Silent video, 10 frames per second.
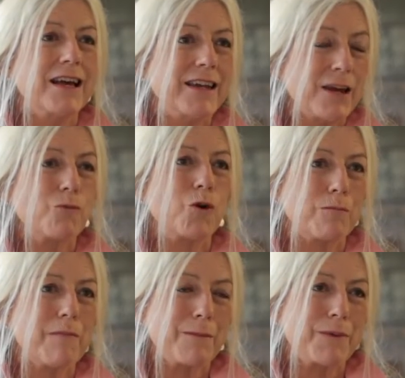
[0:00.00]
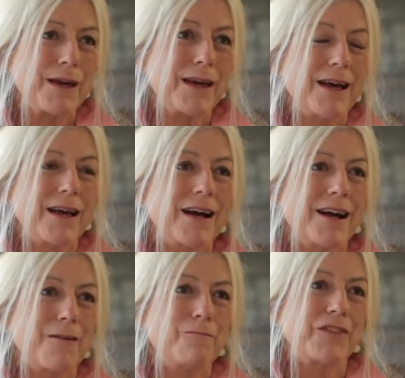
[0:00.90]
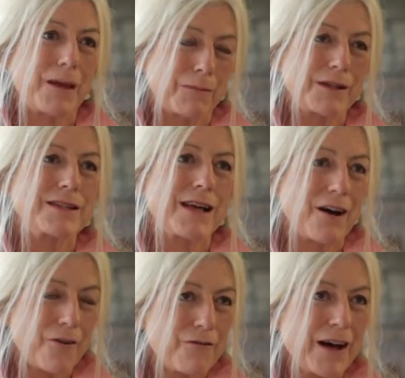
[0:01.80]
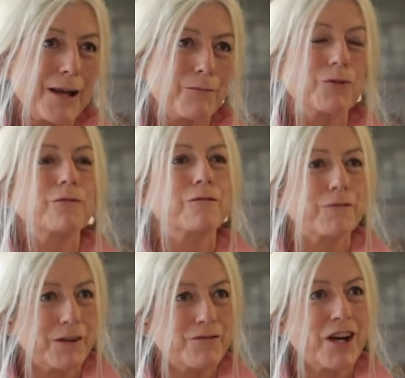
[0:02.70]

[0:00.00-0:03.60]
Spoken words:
network mapping templates are available free of